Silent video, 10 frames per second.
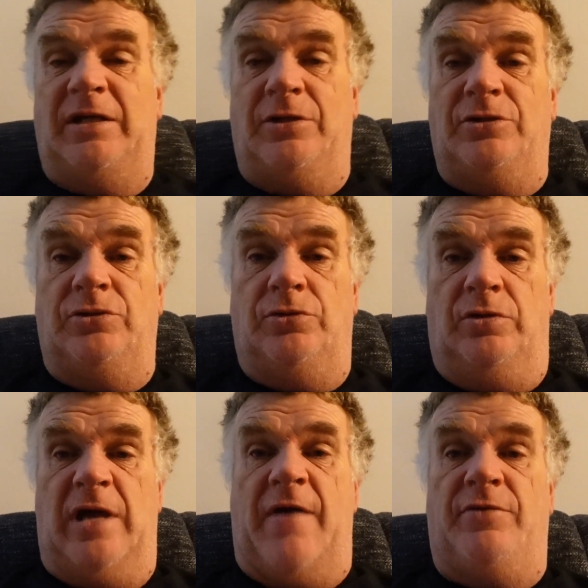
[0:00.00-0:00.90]
I need to
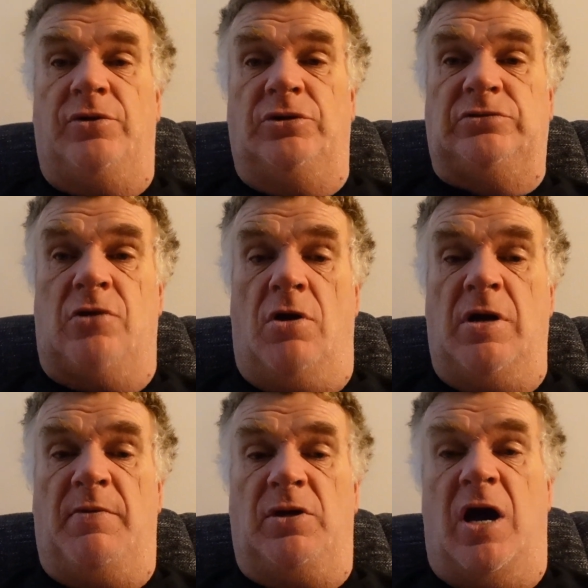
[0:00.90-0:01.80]
do. Have a good strong
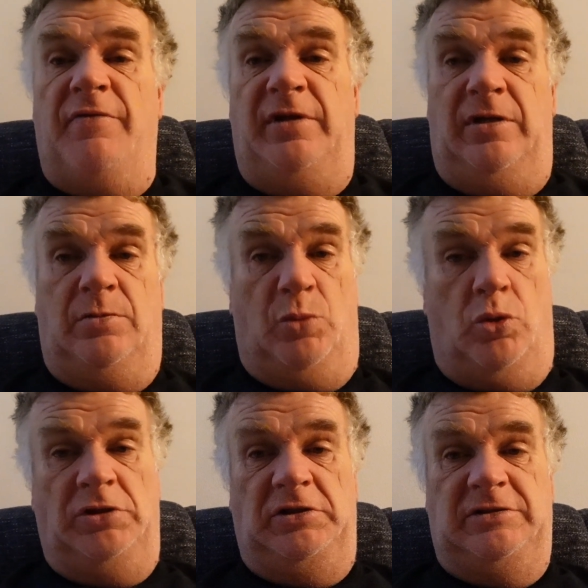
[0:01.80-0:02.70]
cup of coffee in the
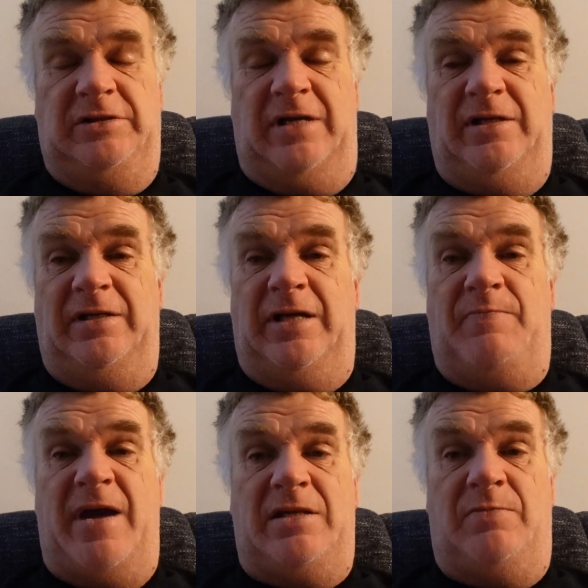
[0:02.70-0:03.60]
mornings. I need to
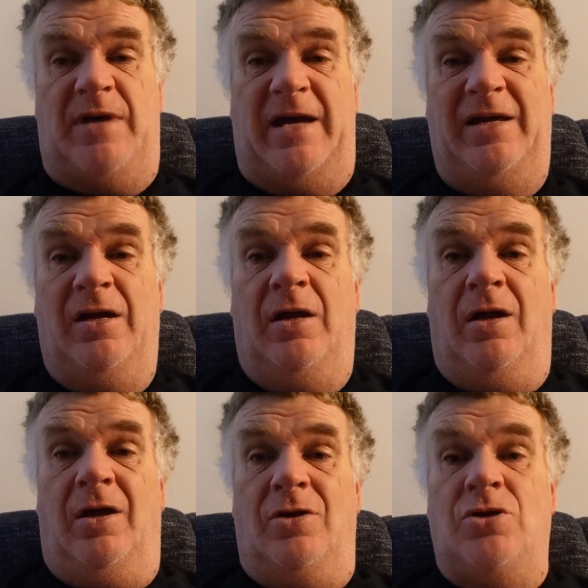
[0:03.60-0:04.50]
get back to my,
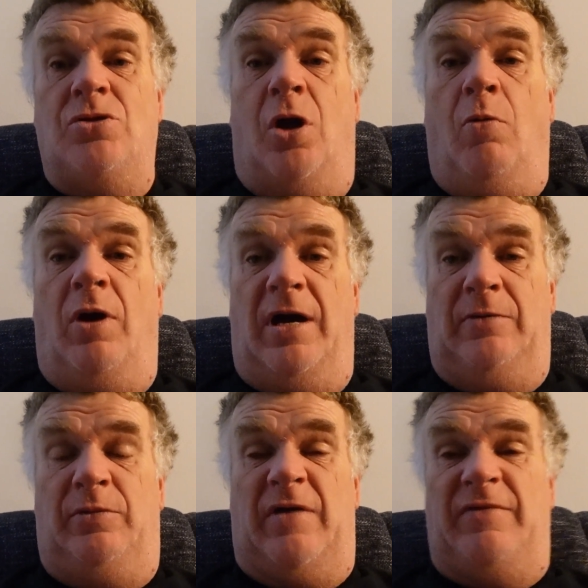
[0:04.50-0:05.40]
you know
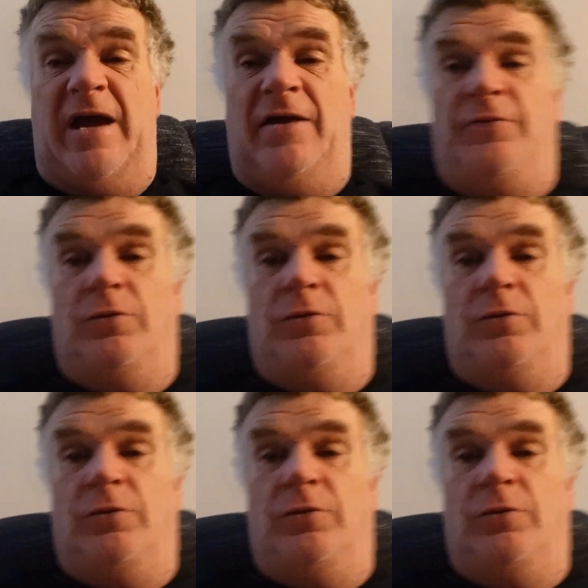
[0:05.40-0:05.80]
what? We haven't had it